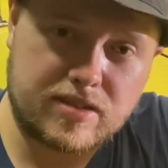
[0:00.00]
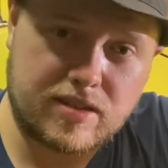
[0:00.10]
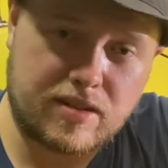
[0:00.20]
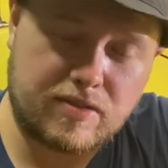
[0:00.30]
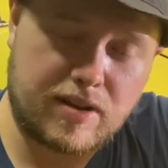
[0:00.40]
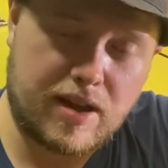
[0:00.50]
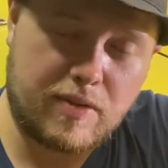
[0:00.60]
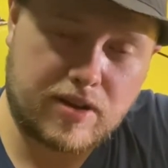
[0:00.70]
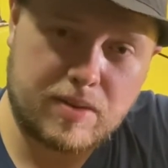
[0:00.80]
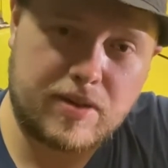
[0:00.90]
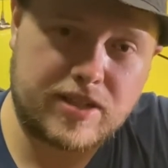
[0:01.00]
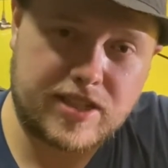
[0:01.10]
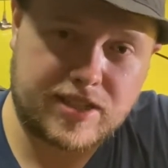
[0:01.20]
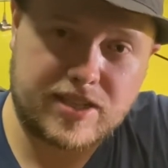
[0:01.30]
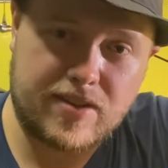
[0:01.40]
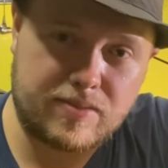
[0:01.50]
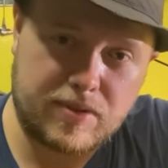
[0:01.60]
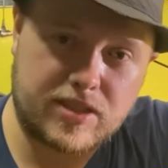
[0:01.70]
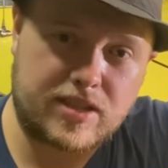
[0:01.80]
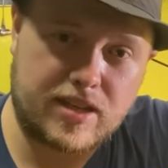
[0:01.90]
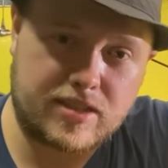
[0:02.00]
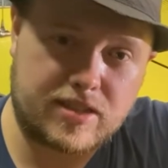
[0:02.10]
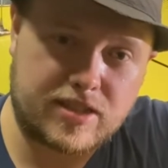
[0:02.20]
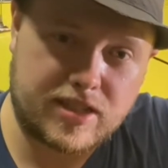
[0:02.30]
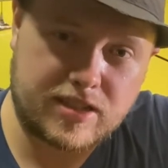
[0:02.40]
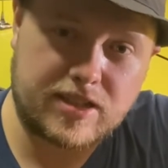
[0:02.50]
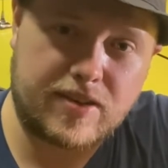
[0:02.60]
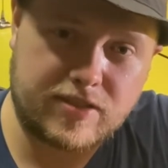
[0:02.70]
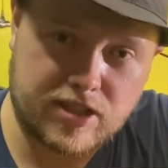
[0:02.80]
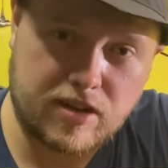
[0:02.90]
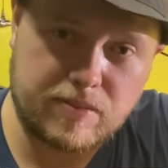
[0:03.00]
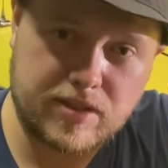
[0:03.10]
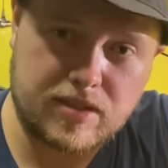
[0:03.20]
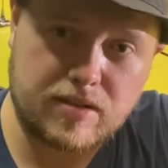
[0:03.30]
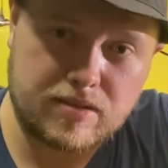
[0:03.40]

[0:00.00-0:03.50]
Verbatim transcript: You know, that would come on the 67 Mustangs and the 67 Shelby's.